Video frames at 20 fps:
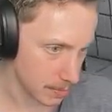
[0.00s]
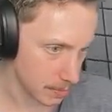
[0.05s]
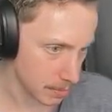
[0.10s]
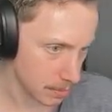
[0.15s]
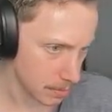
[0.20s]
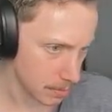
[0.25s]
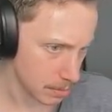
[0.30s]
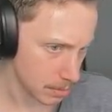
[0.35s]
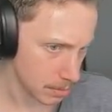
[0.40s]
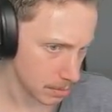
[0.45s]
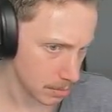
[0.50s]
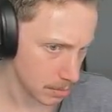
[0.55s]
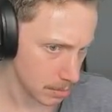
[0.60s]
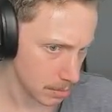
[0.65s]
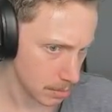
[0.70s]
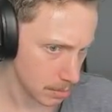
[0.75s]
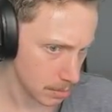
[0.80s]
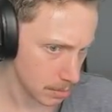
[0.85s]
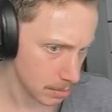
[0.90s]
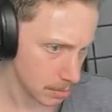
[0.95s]

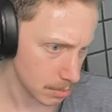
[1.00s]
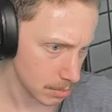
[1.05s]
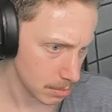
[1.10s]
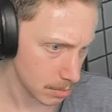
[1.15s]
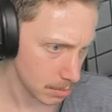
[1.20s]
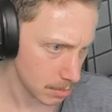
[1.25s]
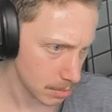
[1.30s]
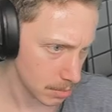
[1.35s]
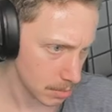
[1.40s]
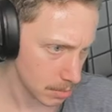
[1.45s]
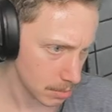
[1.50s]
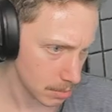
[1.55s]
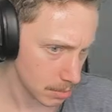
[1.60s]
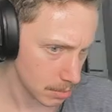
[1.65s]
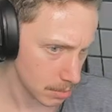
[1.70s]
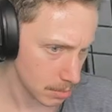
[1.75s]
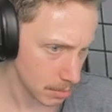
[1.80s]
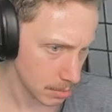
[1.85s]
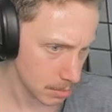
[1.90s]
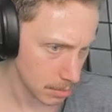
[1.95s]

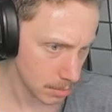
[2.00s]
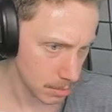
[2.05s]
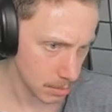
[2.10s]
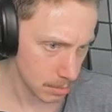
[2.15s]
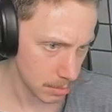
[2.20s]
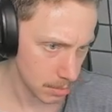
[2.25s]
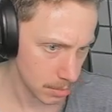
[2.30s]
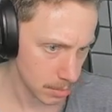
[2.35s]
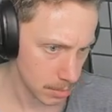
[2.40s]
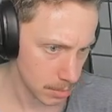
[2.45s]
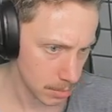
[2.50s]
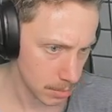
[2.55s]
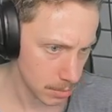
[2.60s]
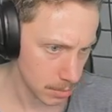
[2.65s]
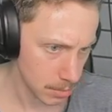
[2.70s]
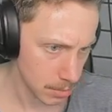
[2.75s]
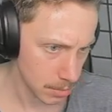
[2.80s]
No one is speaking in this clip.